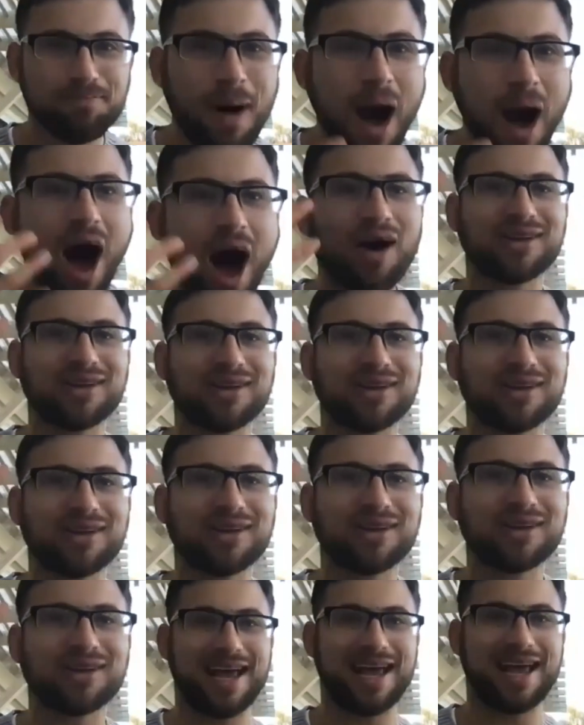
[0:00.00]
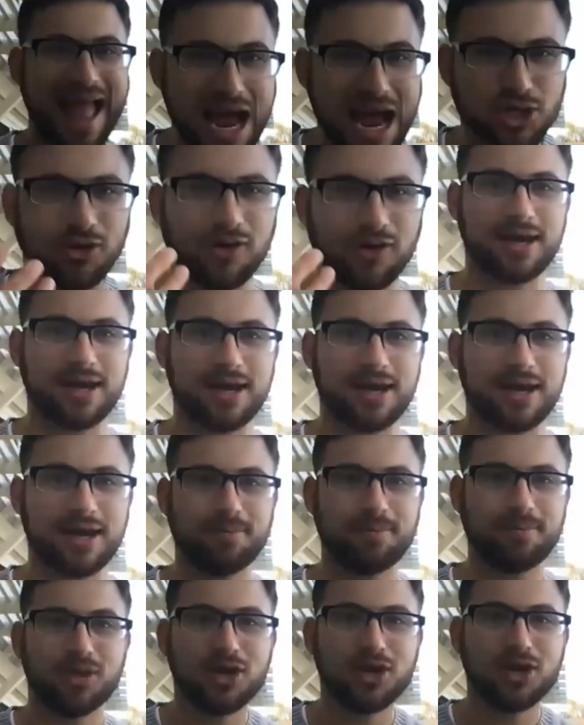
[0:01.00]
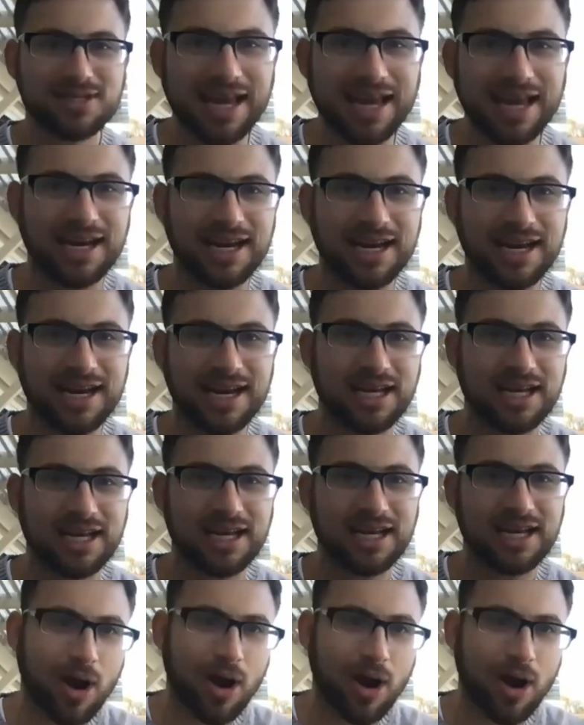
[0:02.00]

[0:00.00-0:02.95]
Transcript: politics, nationalism, Zionism, right?